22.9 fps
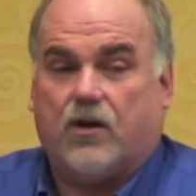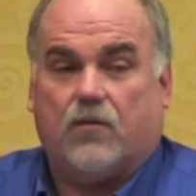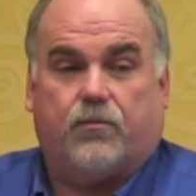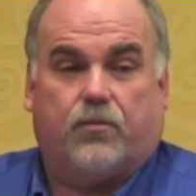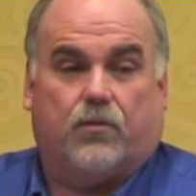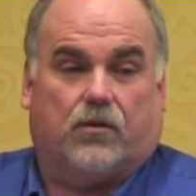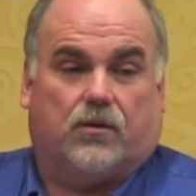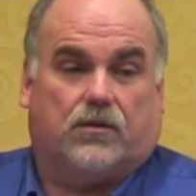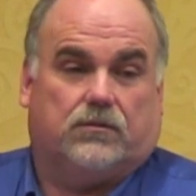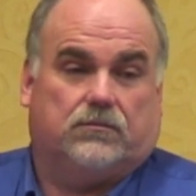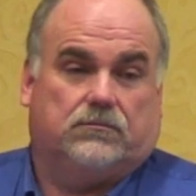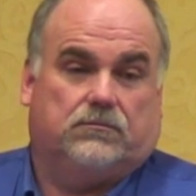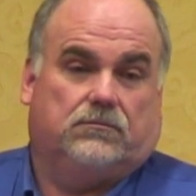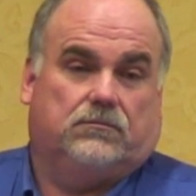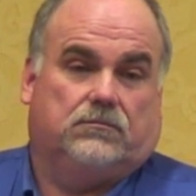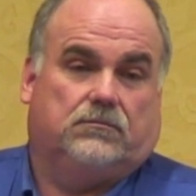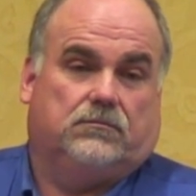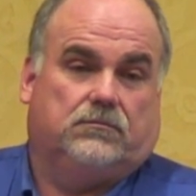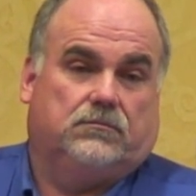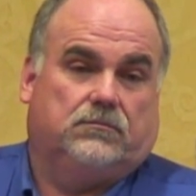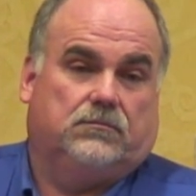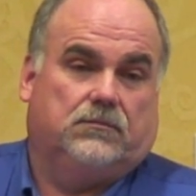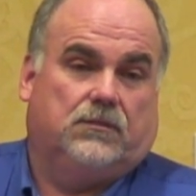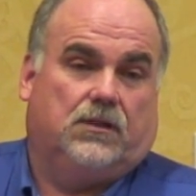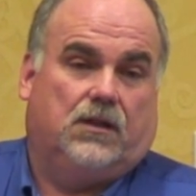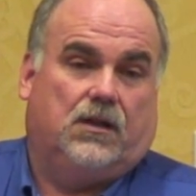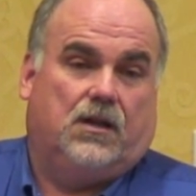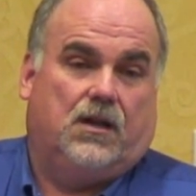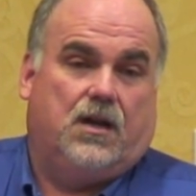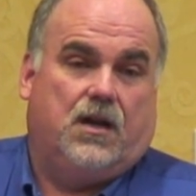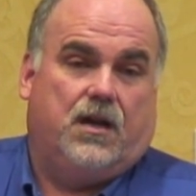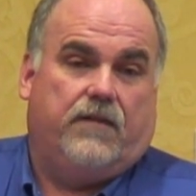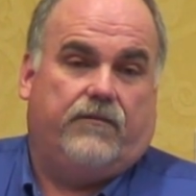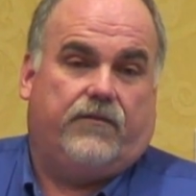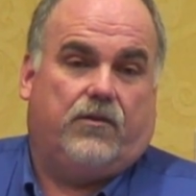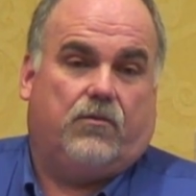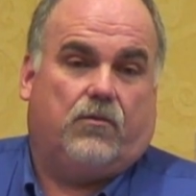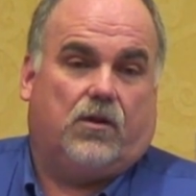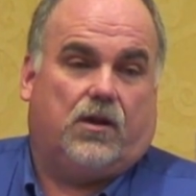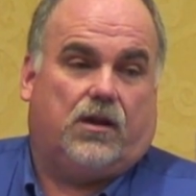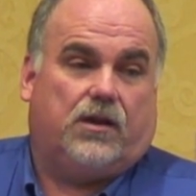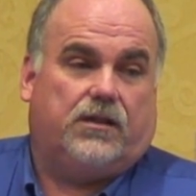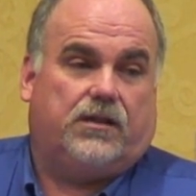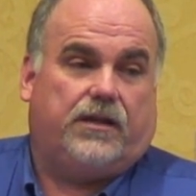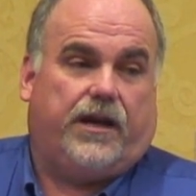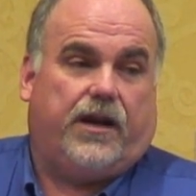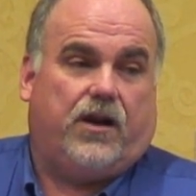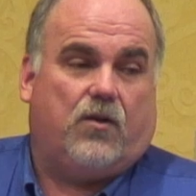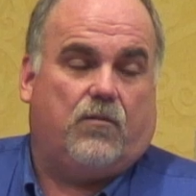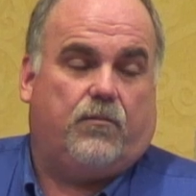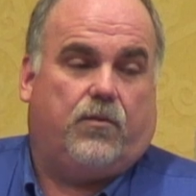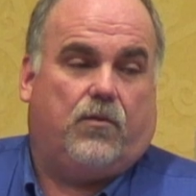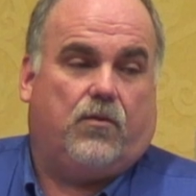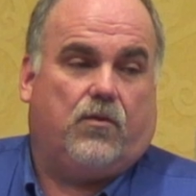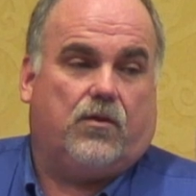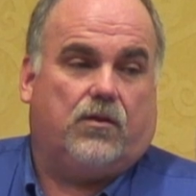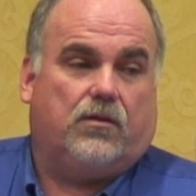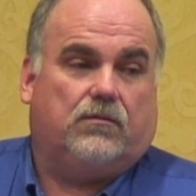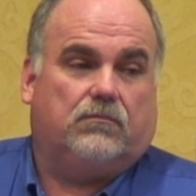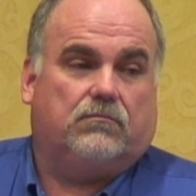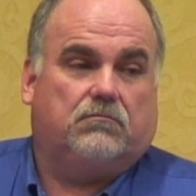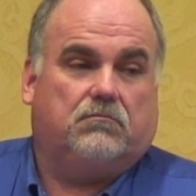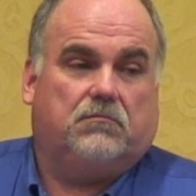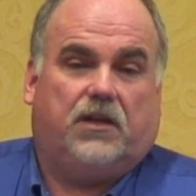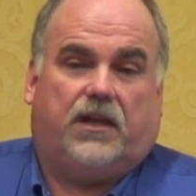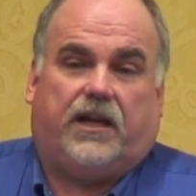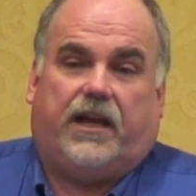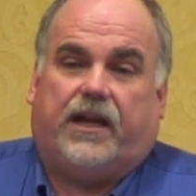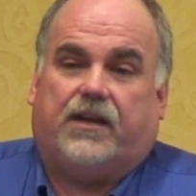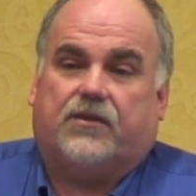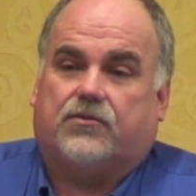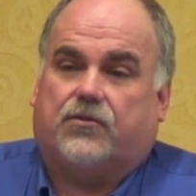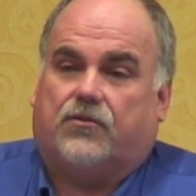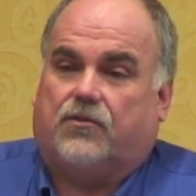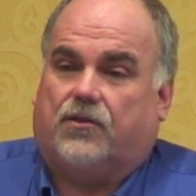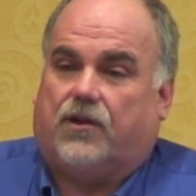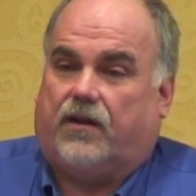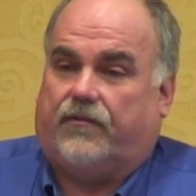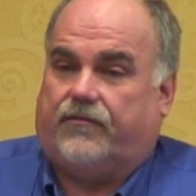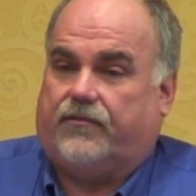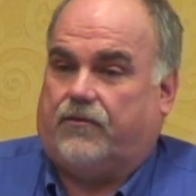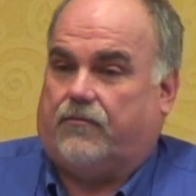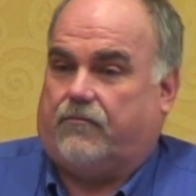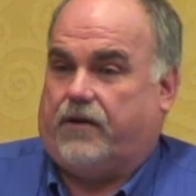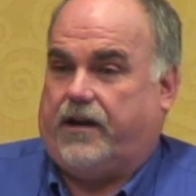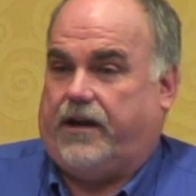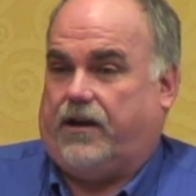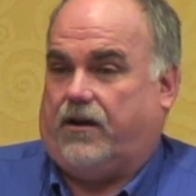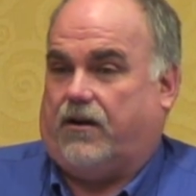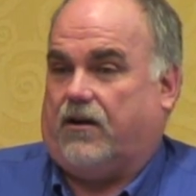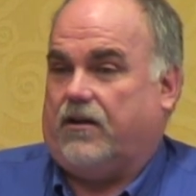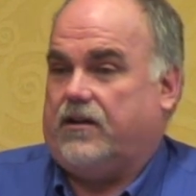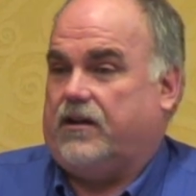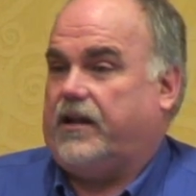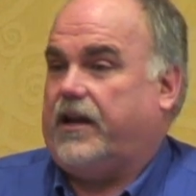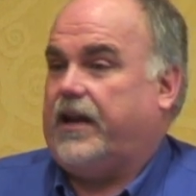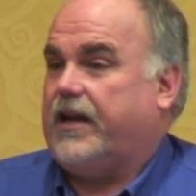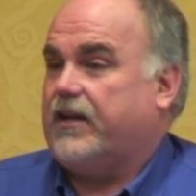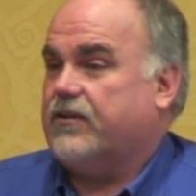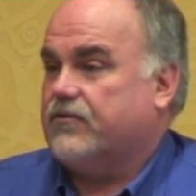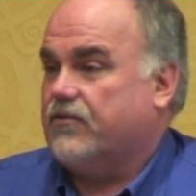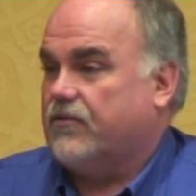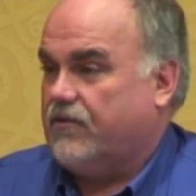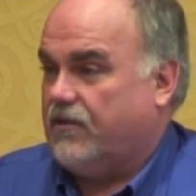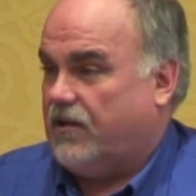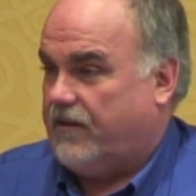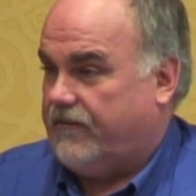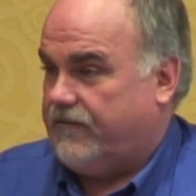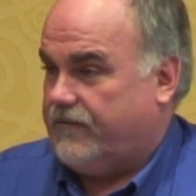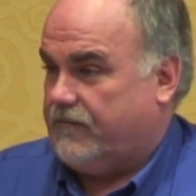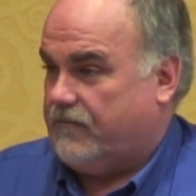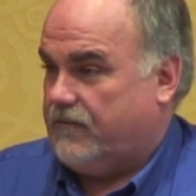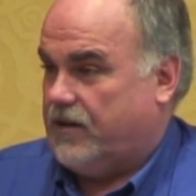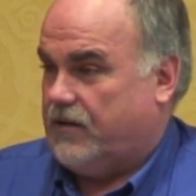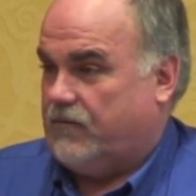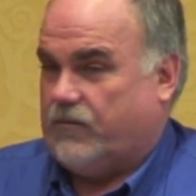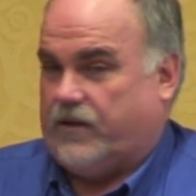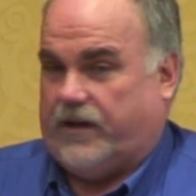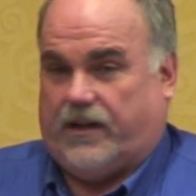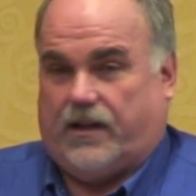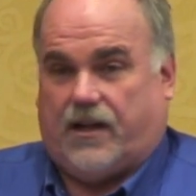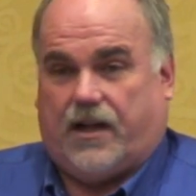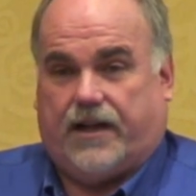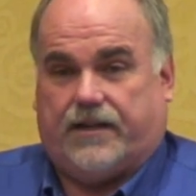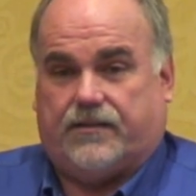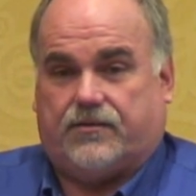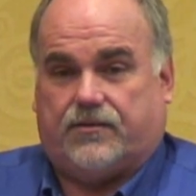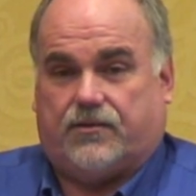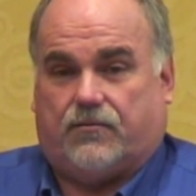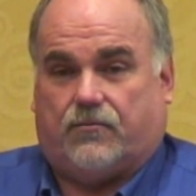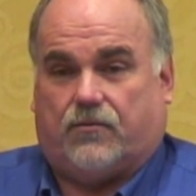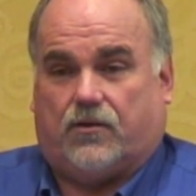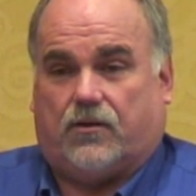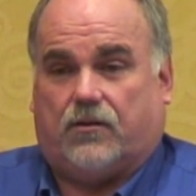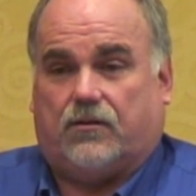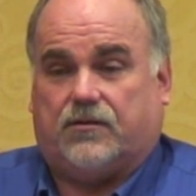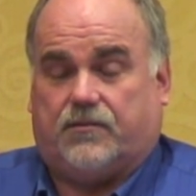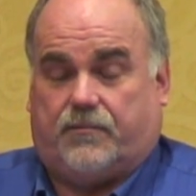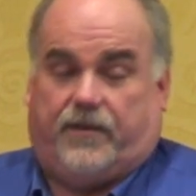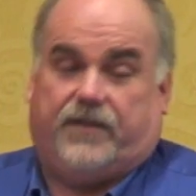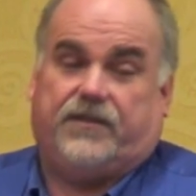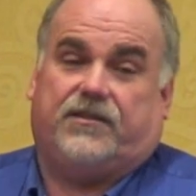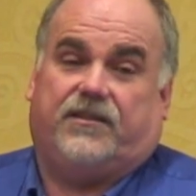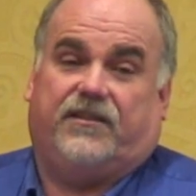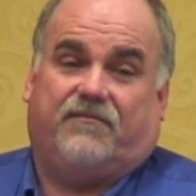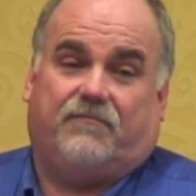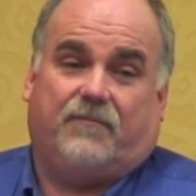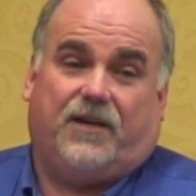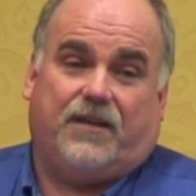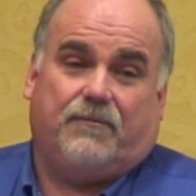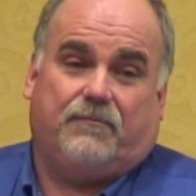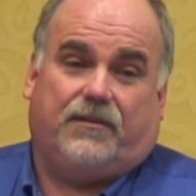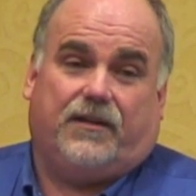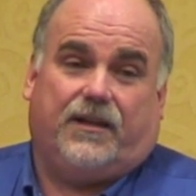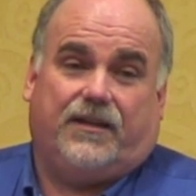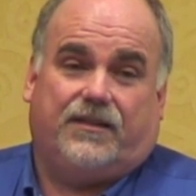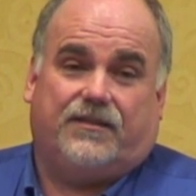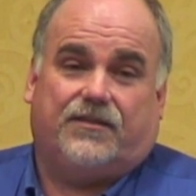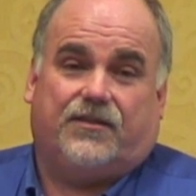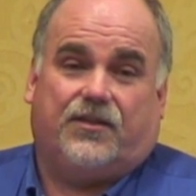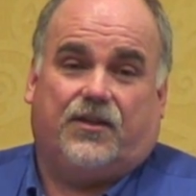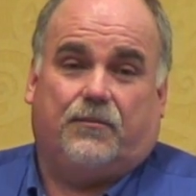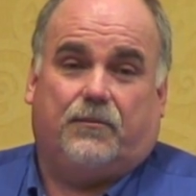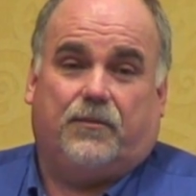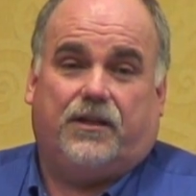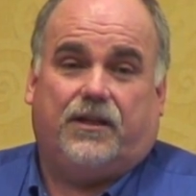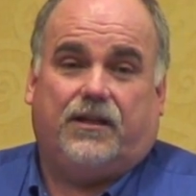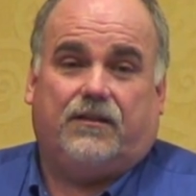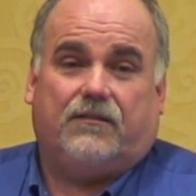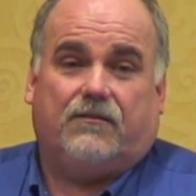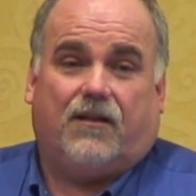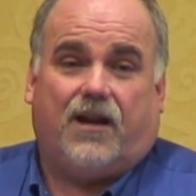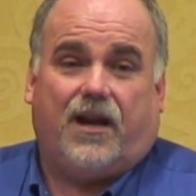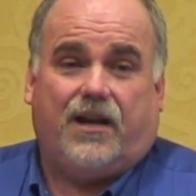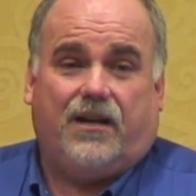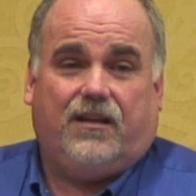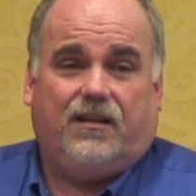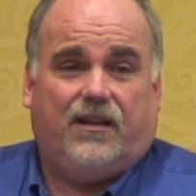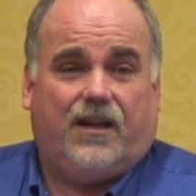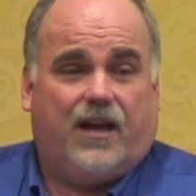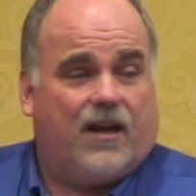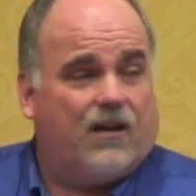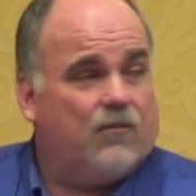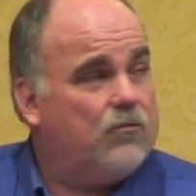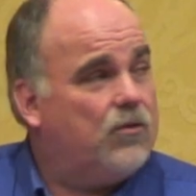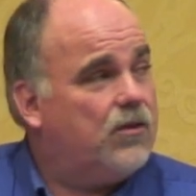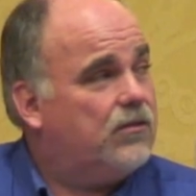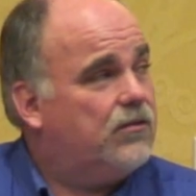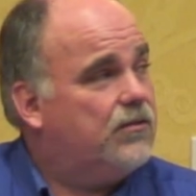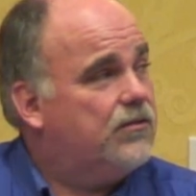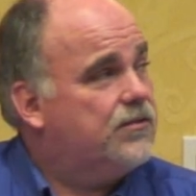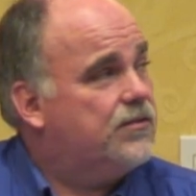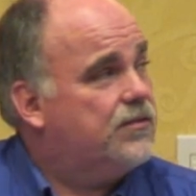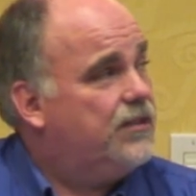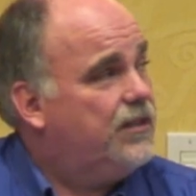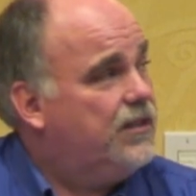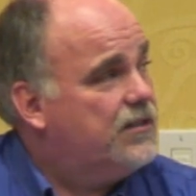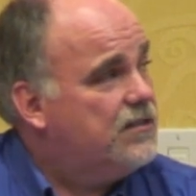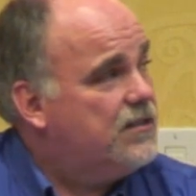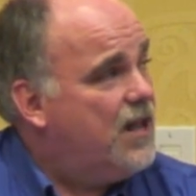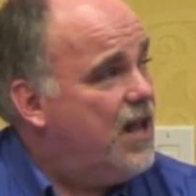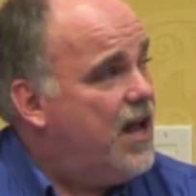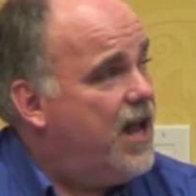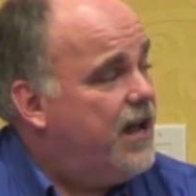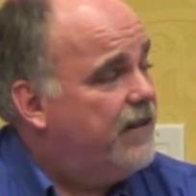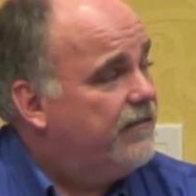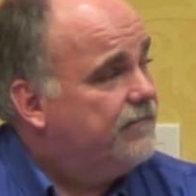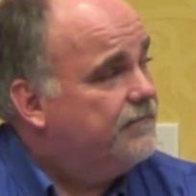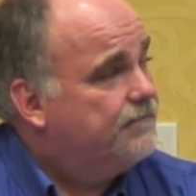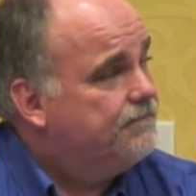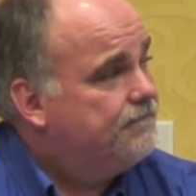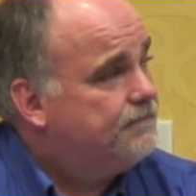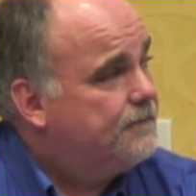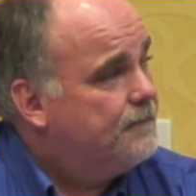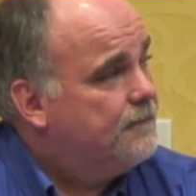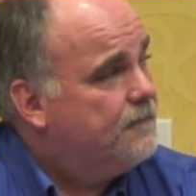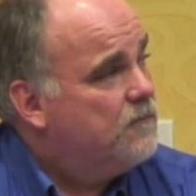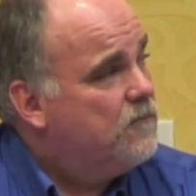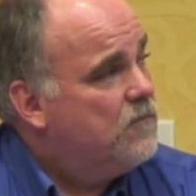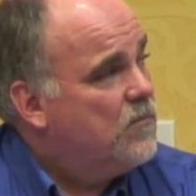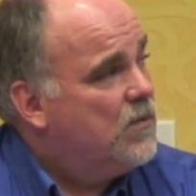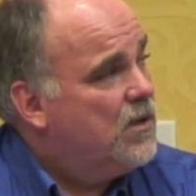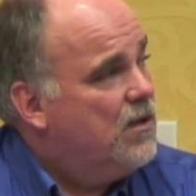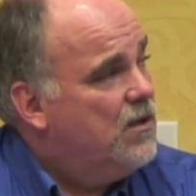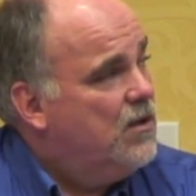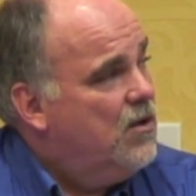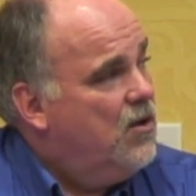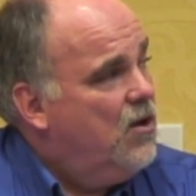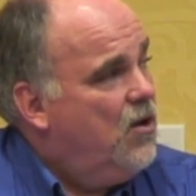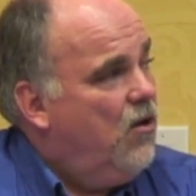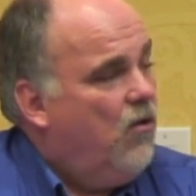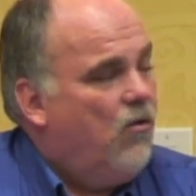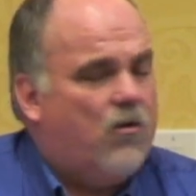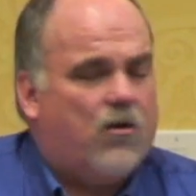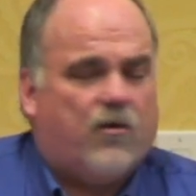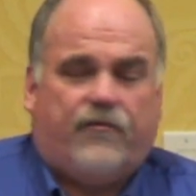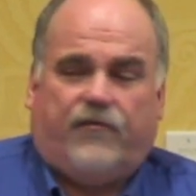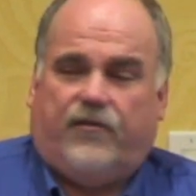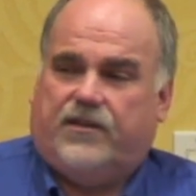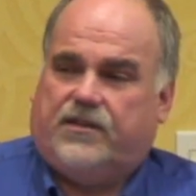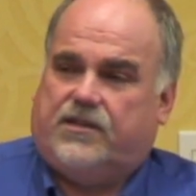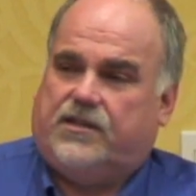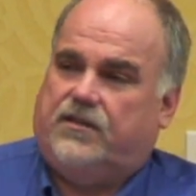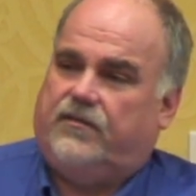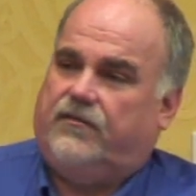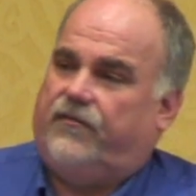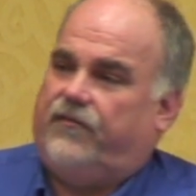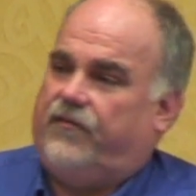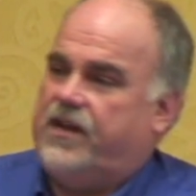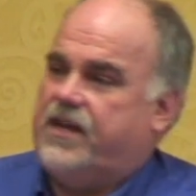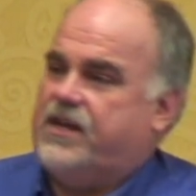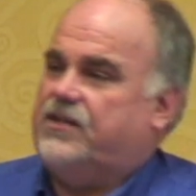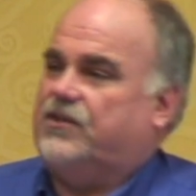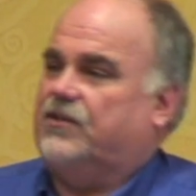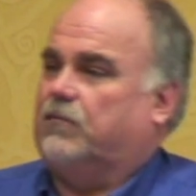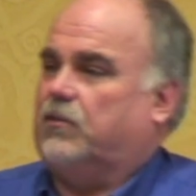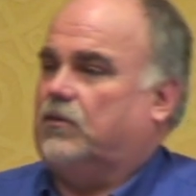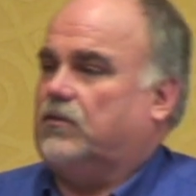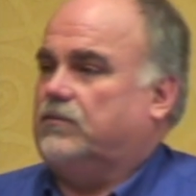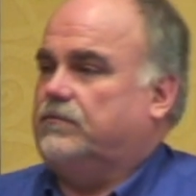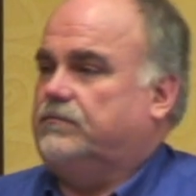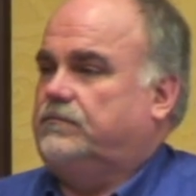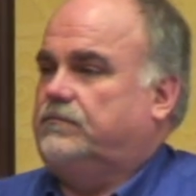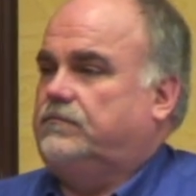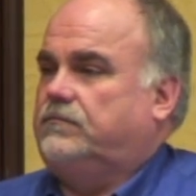airport. If you work at the airport, you can't turn off the radar. You can't turn off the runway lights to work, especially if my plane's coming in, right? You got to work those things live. Or if it's infeasible.